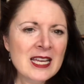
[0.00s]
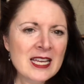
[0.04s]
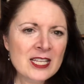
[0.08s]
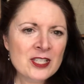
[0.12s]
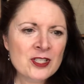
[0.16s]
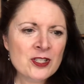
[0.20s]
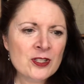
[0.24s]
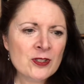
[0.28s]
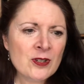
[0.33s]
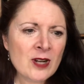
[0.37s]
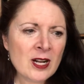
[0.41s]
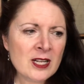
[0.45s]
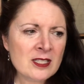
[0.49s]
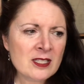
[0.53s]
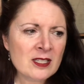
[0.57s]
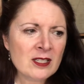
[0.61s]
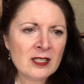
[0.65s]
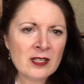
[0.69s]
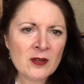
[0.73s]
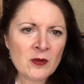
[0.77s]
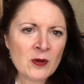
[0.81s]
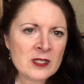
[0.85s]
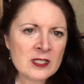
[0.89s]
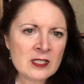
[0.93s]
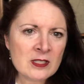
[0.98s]
In junior high
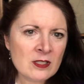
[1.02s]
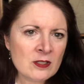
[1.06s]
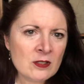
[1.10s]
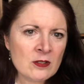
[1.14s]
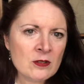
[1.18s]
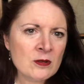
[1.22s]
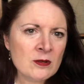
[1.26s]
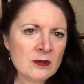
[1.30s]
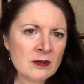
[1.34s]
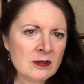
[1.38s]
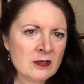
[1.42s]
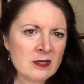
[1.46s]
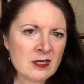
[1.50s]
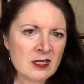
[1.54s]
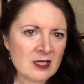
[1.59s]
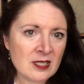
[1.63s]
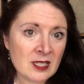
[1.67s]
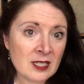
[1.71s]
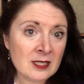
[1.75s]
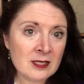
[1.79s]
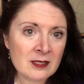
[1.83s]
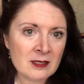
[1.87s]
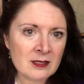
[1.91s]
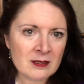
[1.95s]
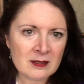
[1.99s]
school, it wasn't cool to
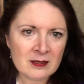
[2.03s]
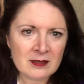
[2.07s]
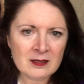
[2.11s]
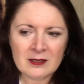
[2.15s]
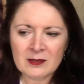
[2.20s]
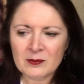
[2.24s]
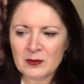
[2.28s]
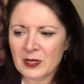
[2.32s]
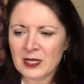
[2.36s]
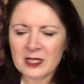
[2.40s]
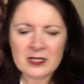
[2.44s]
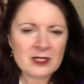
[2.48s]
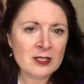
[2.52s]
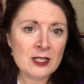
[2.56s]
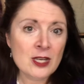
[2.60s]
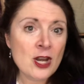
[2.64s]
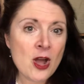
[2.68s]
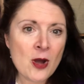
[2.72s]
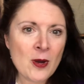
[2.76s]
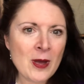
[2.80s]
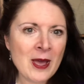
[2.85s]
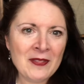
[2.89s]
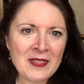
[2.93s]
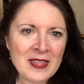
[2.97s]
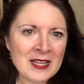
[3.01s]
knit because
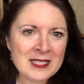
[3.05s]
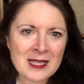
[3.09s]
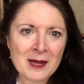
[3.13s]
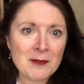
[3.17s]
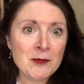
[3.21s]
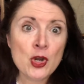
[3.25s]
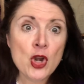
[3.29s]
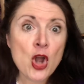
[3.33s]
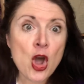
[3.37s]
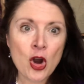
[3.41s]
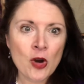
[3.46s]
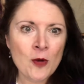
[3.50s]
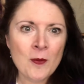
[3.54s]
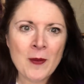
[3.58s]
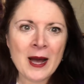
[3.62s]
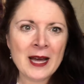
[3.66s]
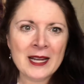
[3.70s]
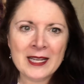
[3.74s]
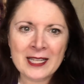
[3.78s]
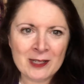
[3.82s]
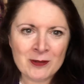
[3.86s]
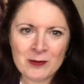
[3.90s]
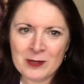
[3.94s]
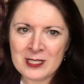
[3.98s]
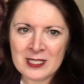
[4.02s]
no, at that time,
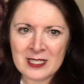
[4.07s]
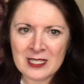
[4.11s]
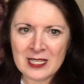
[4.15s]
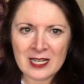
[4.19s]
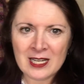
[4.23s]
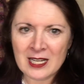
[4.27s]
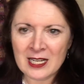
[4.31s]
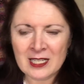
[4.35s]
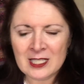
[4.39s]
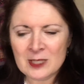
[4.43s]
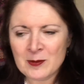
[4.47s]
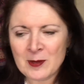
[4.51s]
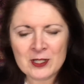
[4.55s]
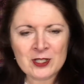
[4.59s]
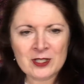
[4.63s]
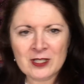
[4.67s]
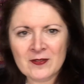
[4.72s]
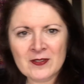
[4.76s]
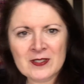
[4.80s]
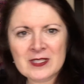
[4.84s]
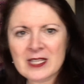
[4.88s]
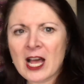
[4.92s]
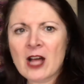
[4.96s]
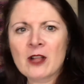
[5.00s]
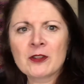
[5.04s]
nobody was knitting, especially
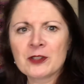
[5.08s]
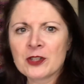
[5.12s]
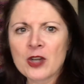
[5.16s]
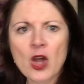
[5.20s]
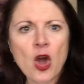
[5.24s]
in the South.